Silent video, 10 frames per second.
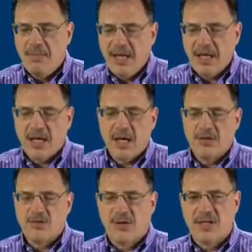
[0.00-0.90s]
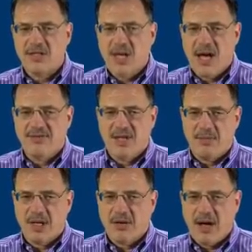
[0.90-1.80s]
Many countries have
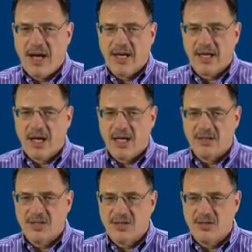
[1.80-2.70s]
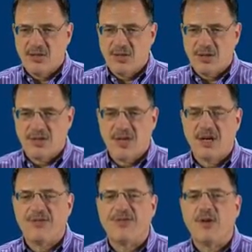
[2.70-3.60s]
democratic constitutions that
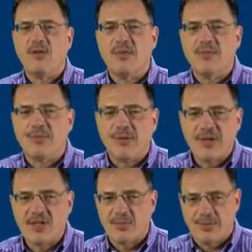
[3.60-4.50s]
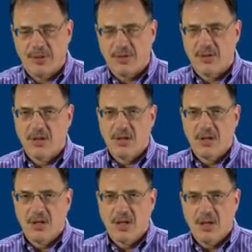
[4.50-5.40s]
affirm in principle
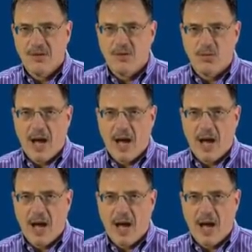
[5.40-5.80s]
the